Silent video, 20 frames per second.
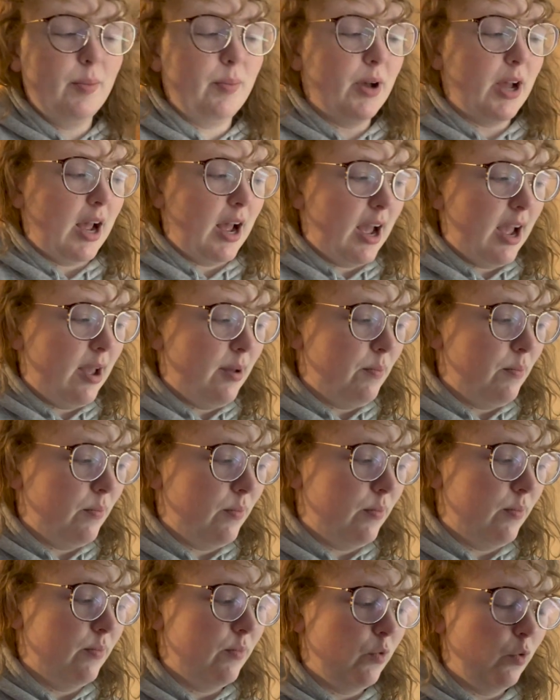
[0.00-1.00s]
but I'm
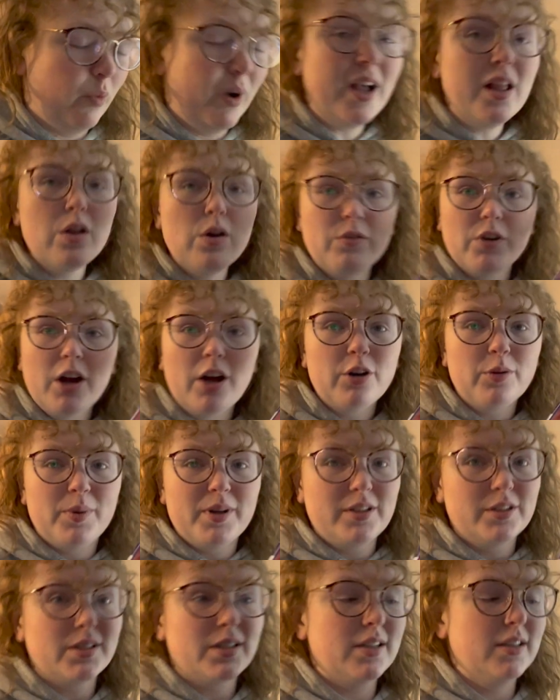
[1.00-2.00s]
well over 100
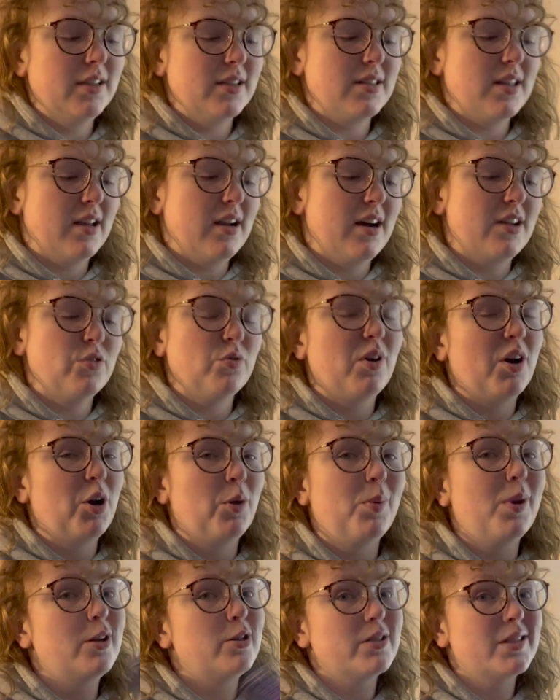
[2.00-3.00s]
pages in because I got to
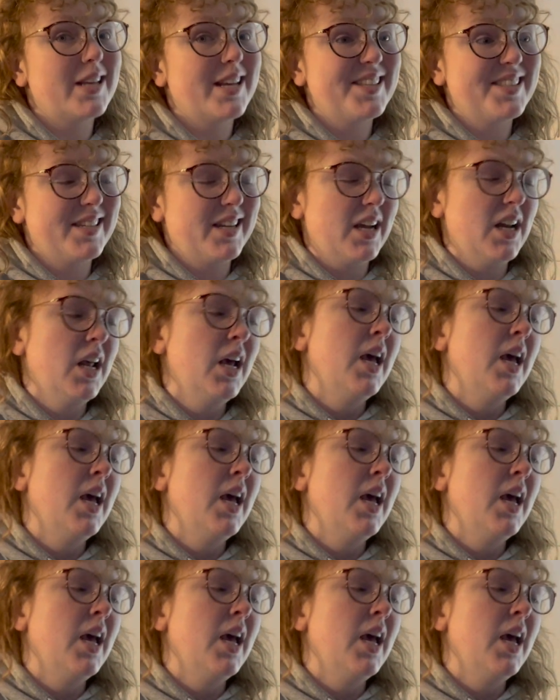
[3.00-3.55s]
100 pages last night